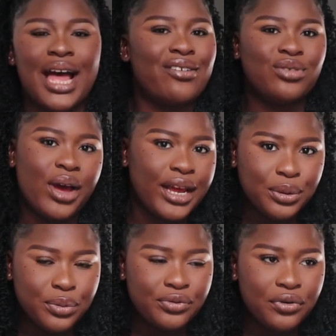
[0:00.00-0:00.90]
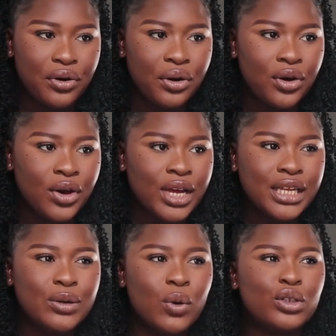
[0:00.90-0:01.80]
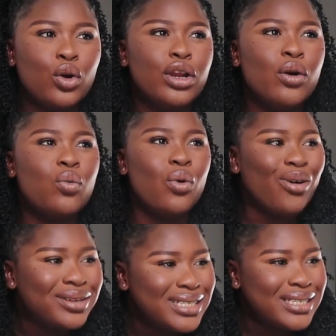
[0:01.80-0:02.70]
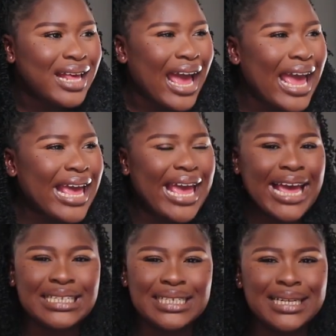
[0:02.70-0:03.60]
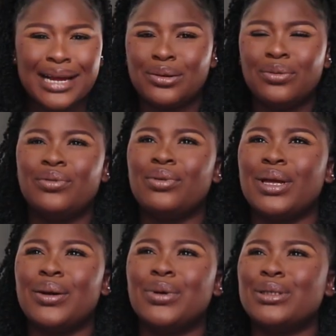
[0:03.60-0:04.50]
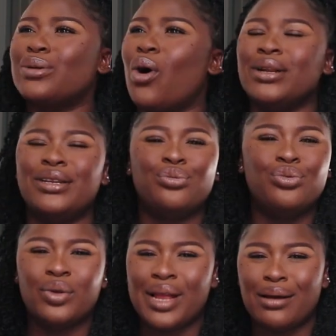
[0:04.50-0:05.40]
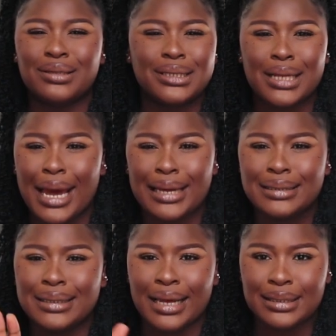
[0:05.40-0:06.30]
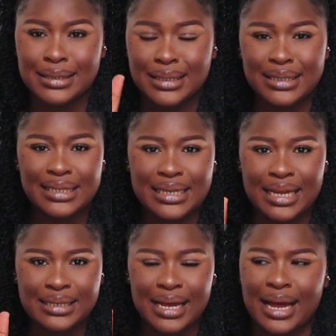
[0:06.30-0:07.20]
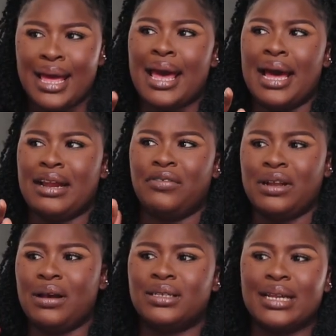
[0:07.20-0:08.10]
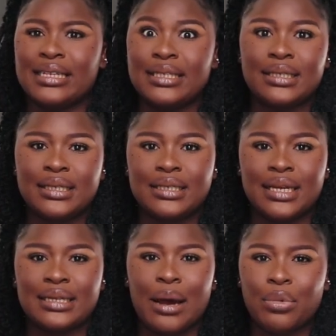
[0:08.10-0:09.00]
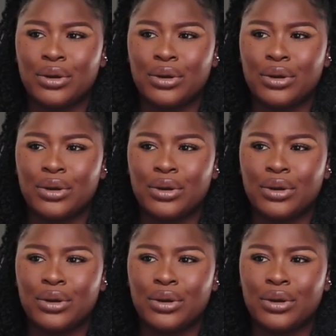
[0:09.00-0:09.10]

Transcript: I've not heard it before. It was only once I heard it. It was on the road outside, like the city center, and I feel that was like the city center.